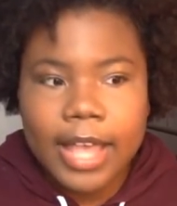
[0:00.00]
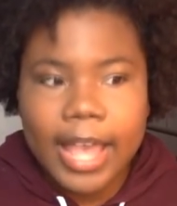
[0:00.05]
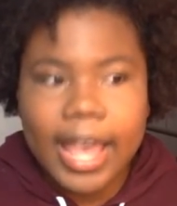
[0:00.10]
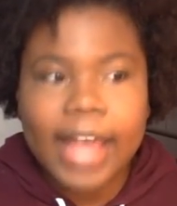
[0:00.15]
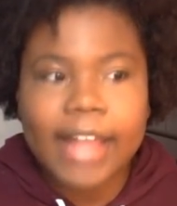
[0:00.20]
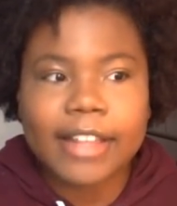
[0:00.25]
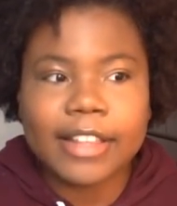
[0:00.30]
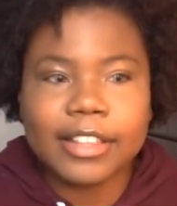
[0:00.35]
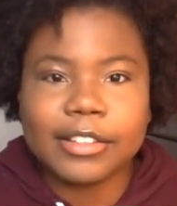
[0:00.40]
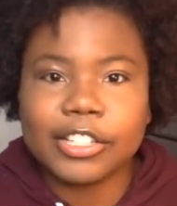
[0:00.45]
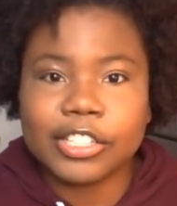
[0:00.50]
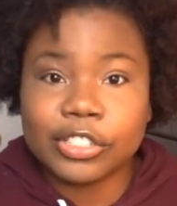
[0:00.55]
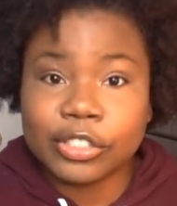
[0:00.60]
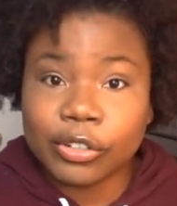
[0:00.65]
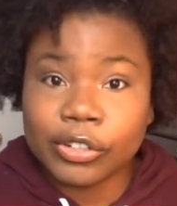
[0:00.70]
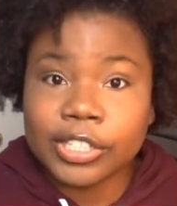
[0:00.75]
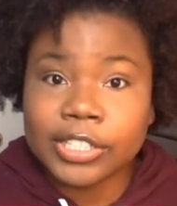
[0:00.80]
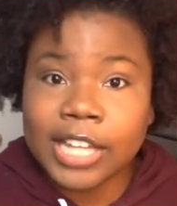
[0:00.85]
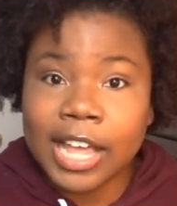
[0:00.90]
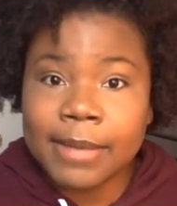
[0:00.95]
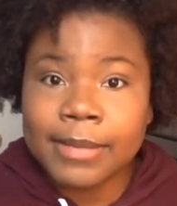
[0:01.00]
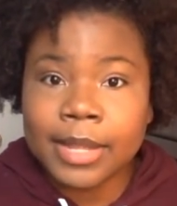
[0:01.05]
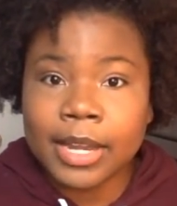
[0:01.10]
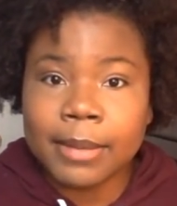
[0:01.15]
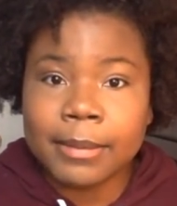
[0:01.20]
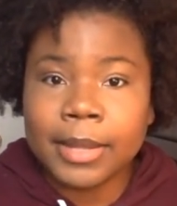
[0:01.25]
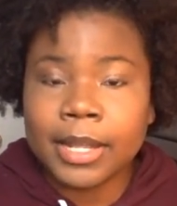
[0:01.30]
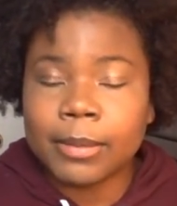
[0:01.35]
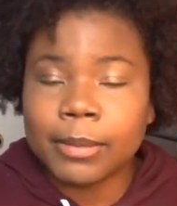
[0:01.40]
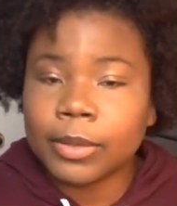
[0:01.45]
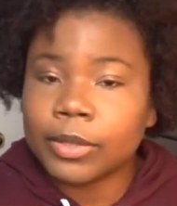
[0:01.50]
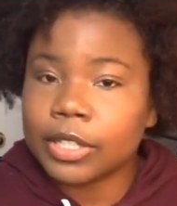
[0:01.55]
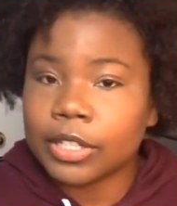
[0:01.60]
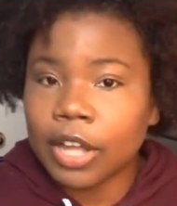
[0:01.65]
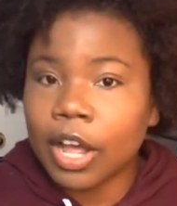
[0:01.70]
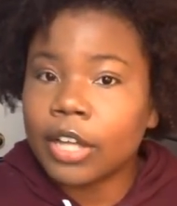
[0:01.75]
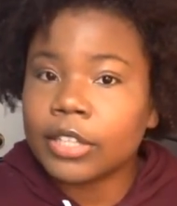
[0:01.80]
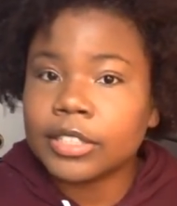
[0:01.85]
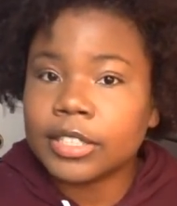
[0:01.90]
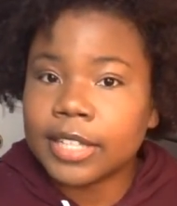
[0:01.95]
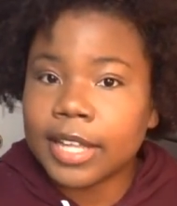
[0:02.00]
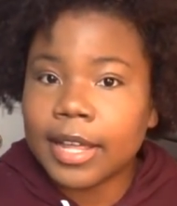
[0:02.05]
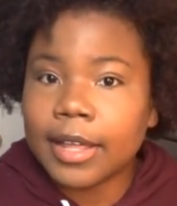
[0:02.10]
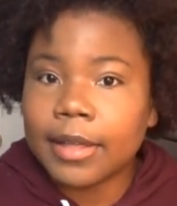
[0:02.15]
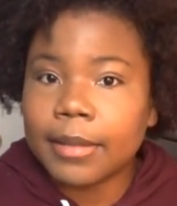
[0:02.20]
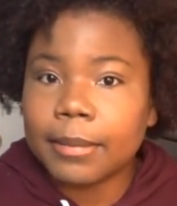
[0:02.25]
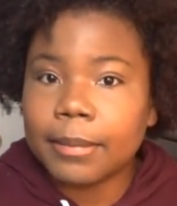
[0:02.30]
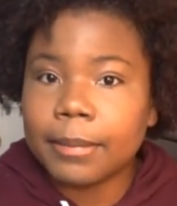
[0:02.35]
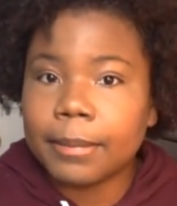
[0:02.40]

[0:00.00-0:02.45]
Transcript: And the story time that I made about the doctor that